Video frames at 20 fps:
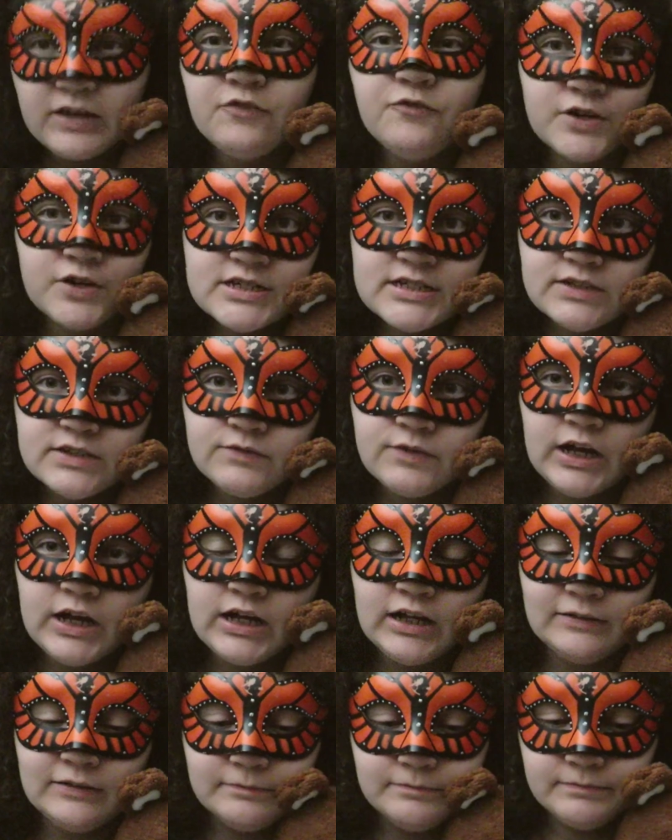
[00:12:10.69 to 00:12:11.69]
First of
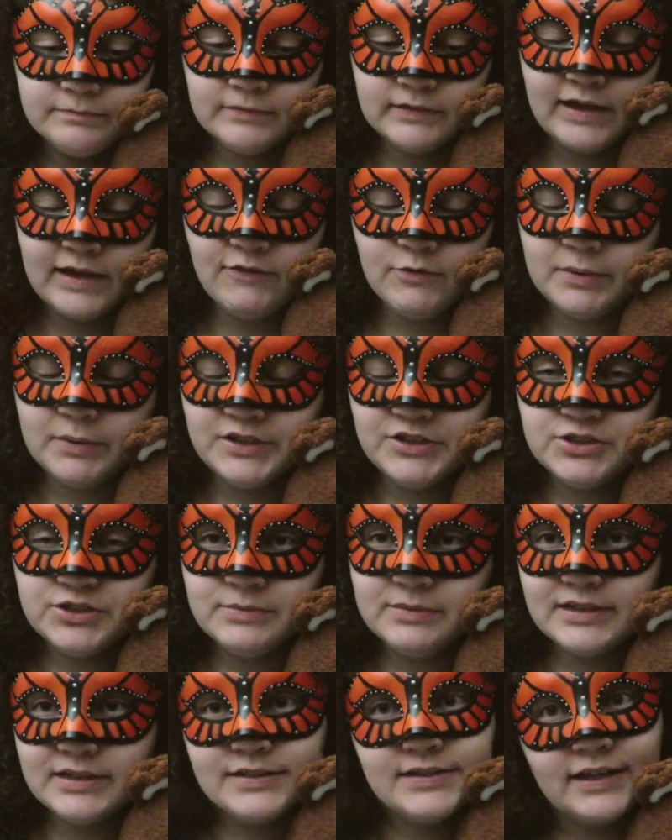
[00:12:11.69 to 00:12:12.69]
all, everybody should
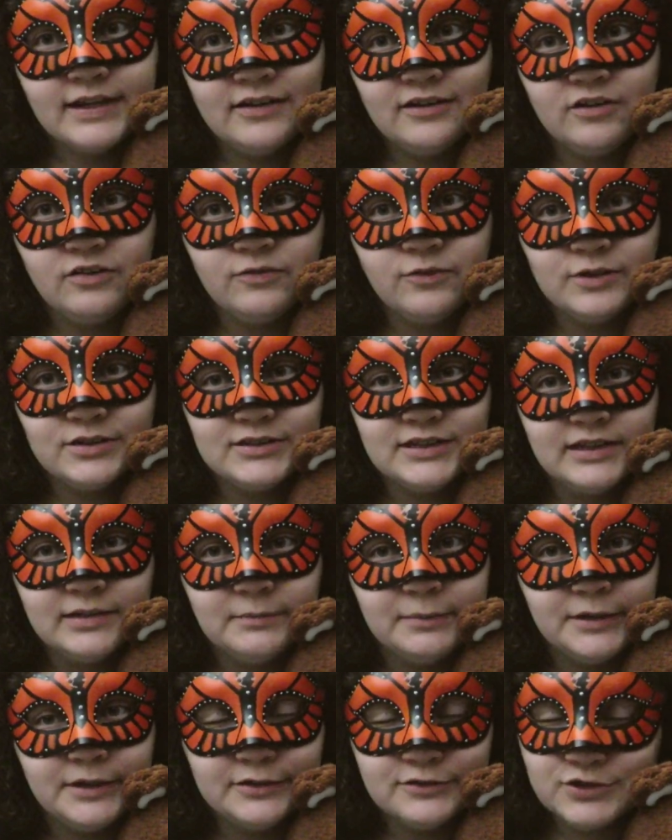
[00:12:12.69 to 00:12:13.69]
be excited over a teddy
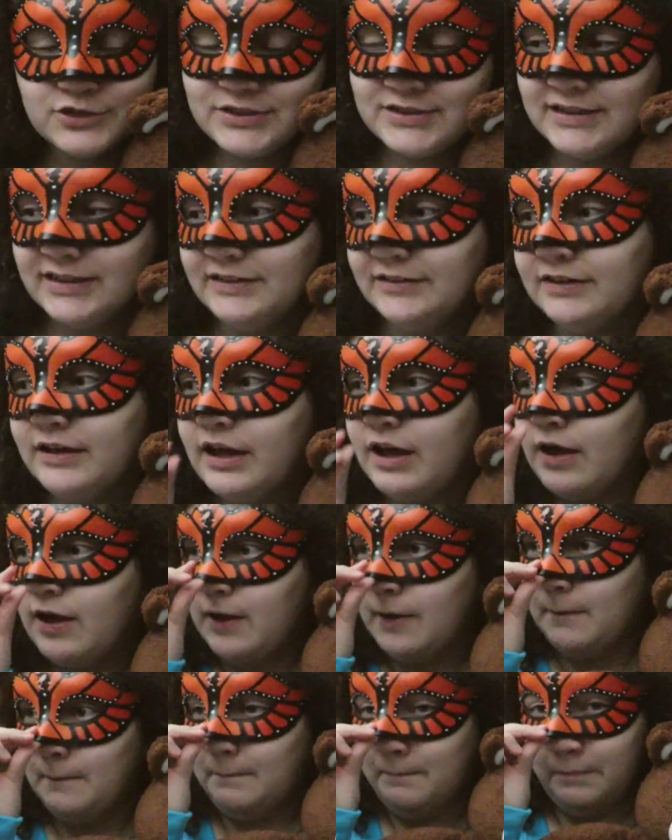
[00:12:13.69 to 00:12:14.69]
bear, just saying.
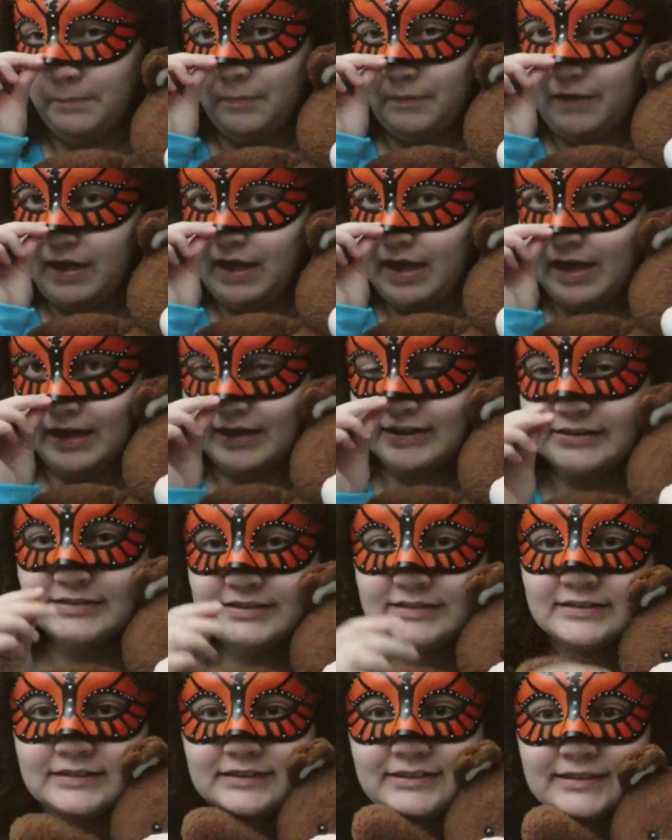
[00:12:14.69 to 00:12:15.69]

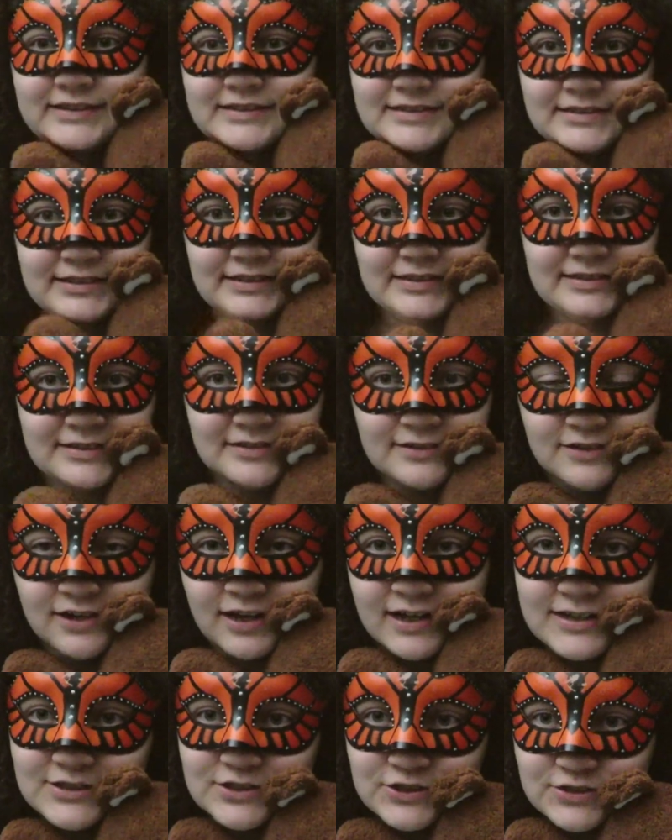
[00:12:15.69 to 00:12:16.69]
But this is
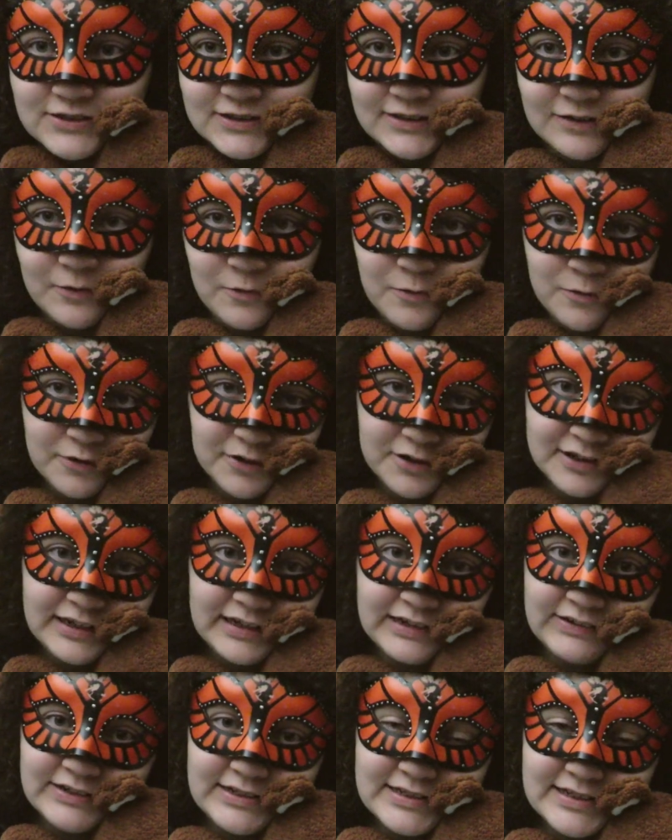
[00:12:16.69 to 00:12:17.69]
not just an
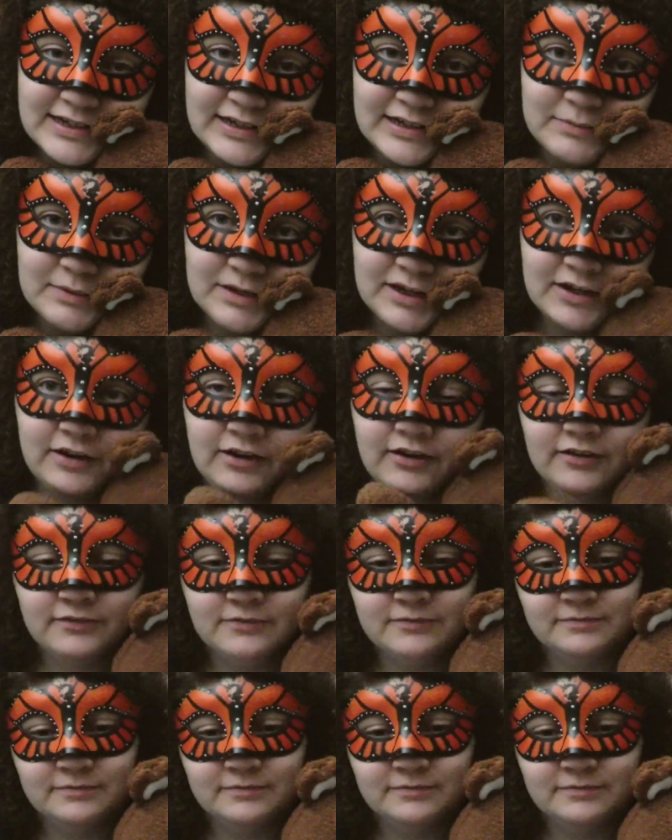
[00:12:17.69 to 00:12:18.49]
ordinary teddy bear.